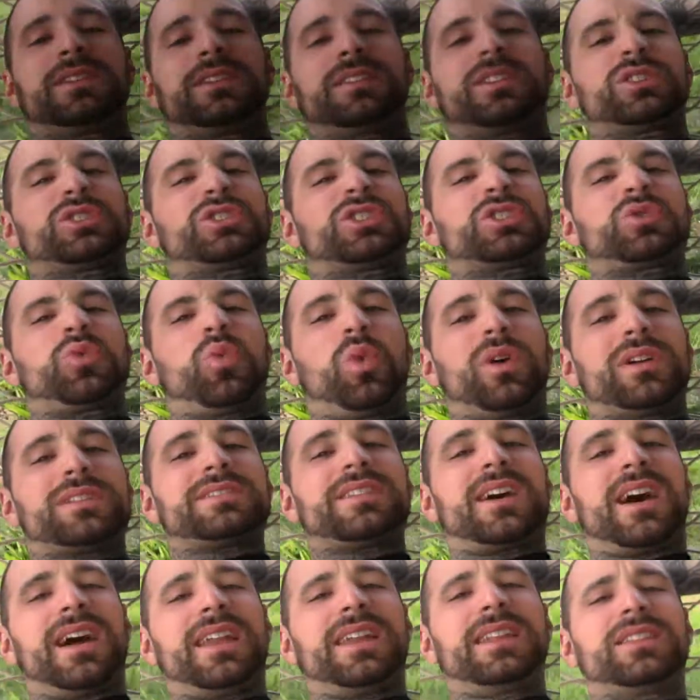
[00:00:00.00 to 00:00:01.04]
There's just one
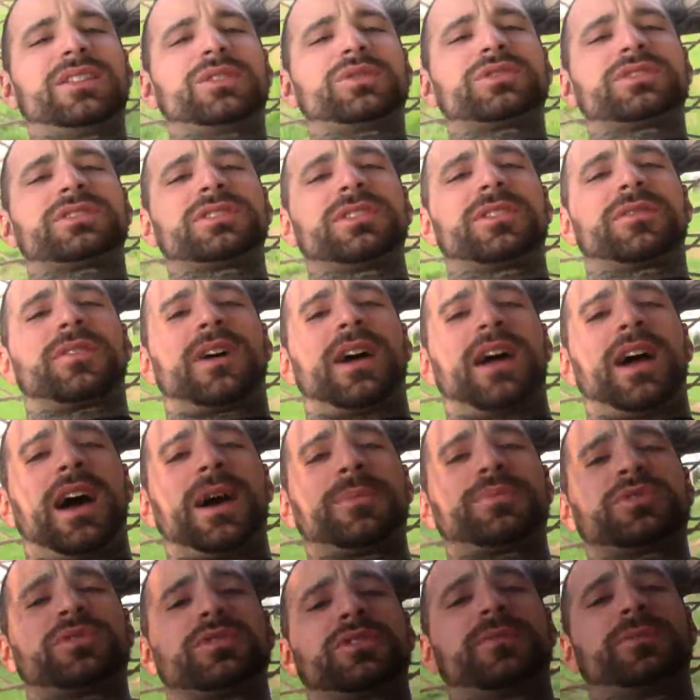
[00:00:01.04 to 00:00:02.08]
tiny little sliver I
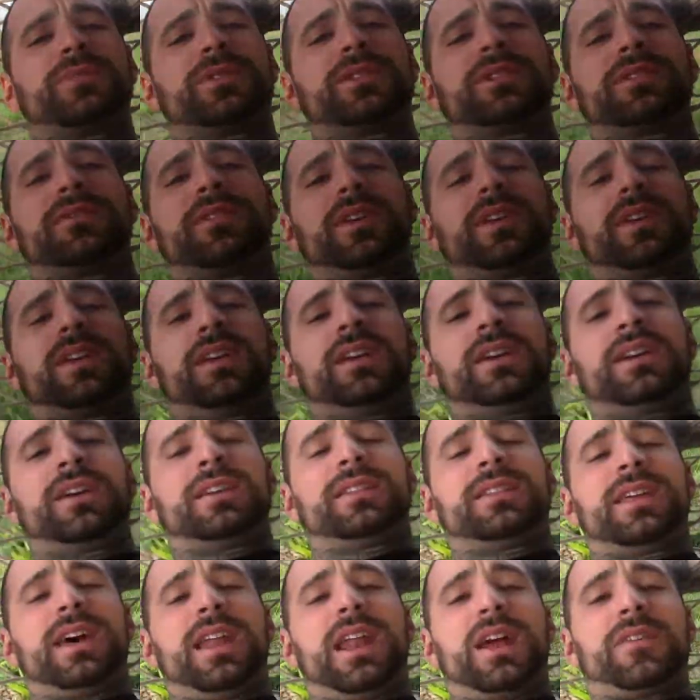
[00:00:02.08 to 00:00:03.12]
absolutely believe in
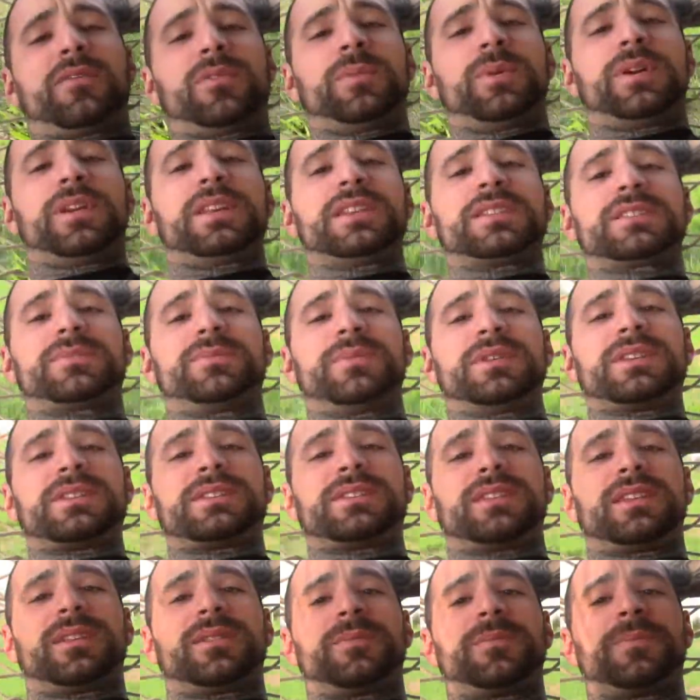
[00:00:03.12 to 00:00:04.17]
that everybody is
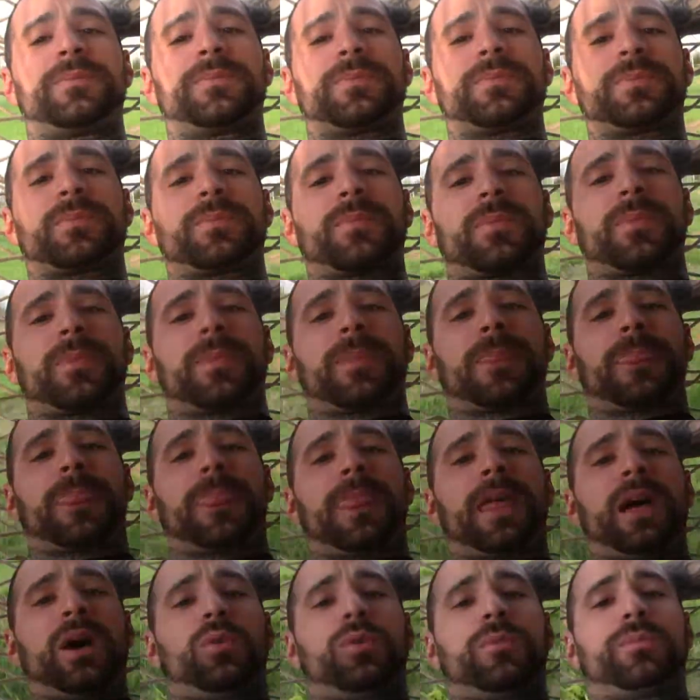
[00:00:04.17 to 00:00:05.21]
missing
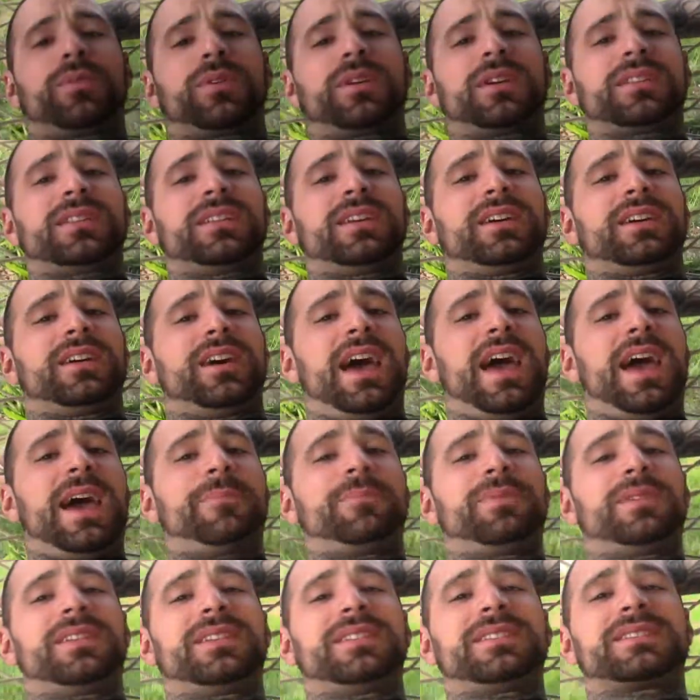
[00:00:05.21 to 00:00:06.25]
that will bring the
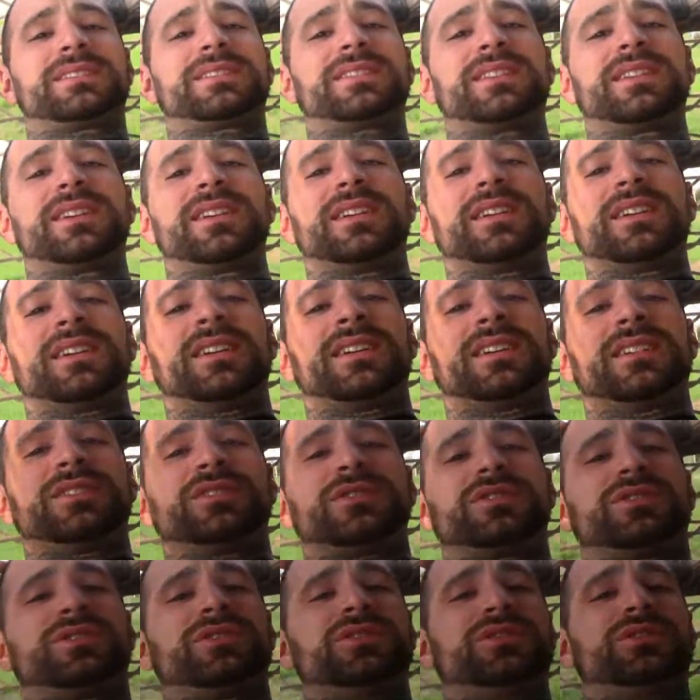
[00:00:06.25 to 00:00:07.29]
happiness
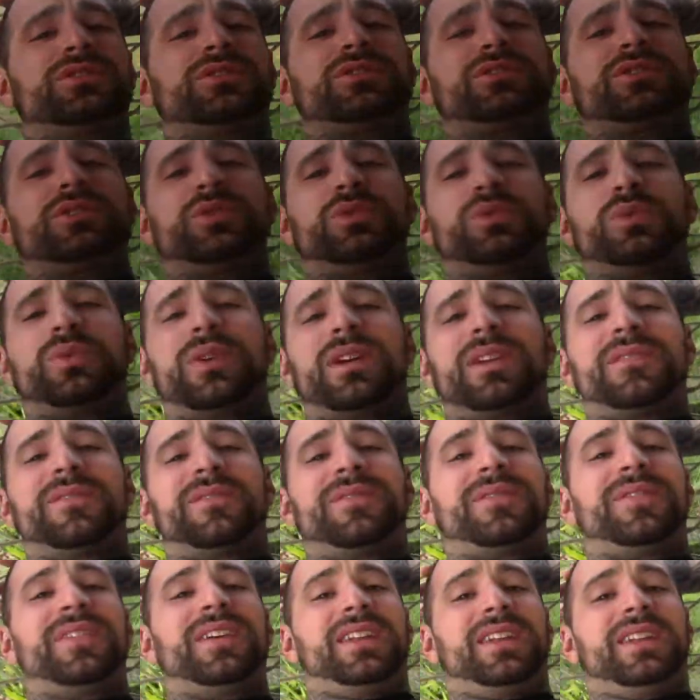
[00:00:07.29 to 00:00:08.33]
to
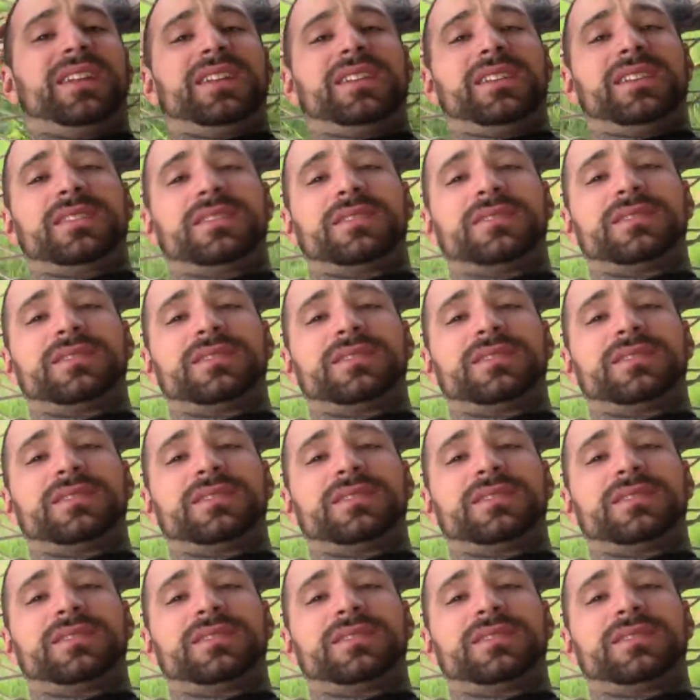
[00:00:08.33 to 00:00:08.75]
infinity.